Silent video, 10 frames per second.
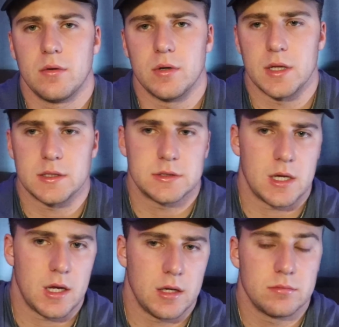When, let's
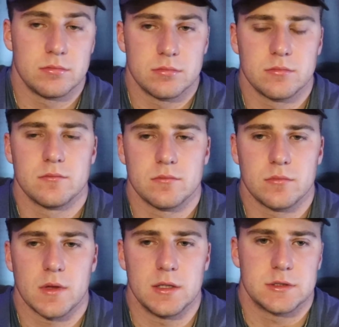say,
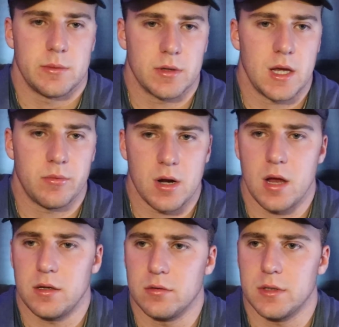if someone came
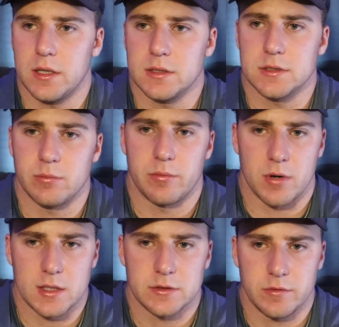around you and they did something
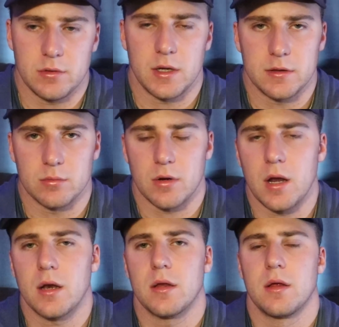impressive, you would give them
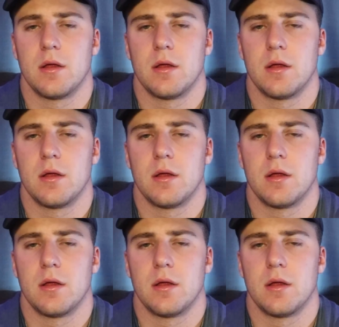credit.